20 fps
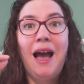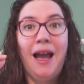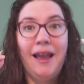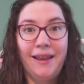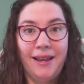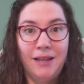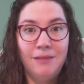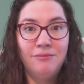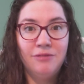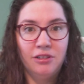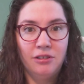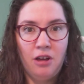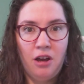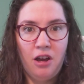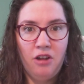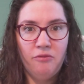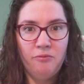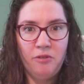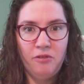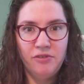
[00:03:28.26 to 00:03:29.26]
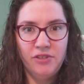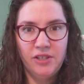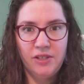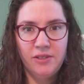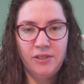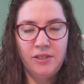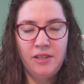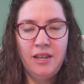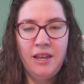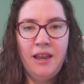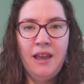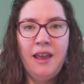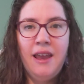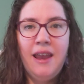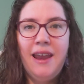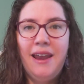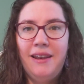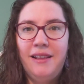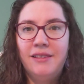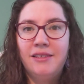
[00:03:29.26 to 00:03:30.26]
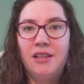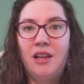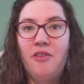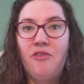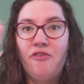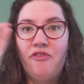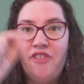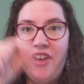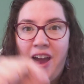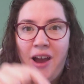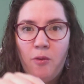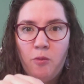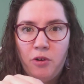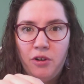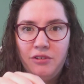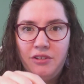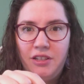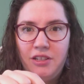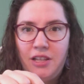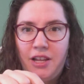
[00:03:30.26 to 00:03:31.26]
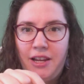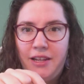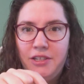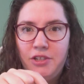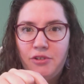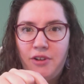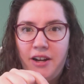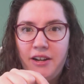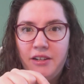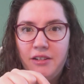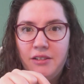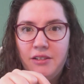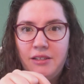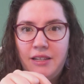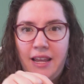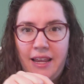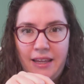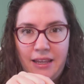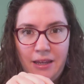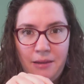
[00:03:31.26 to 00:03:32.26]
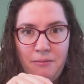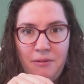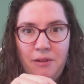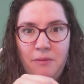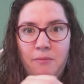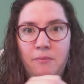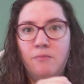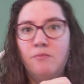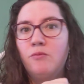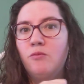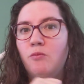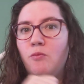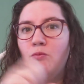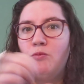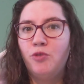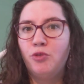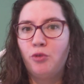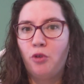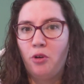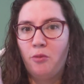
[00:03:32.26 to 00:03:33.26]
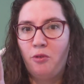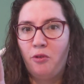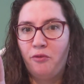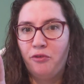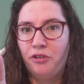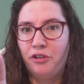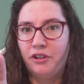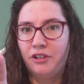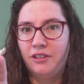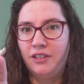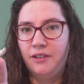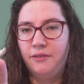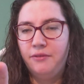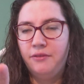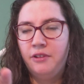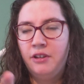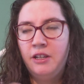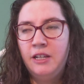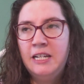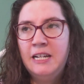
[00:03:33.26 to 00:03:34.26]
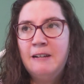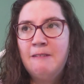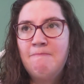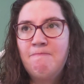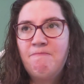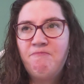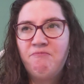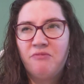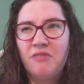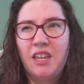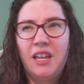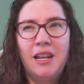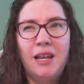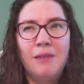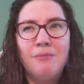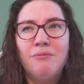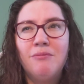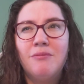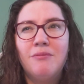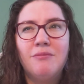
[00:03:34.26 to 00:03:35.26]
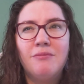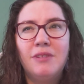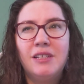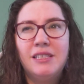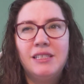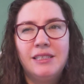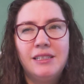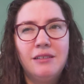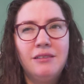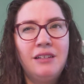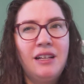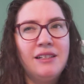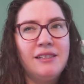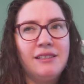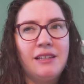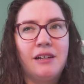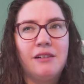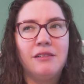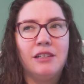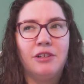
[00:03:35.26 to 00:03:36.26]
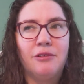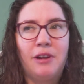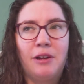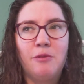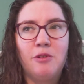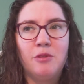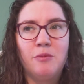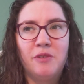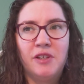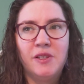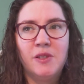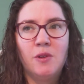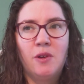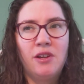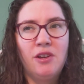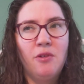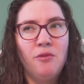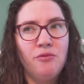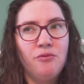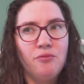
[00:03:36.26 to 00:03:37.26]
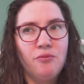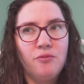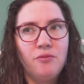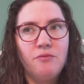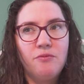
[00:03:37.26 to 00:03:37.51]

I am the law of Moses. And it's on that word that they try to take him and throw him over a cliff. And it's still not settling right with me, so I don't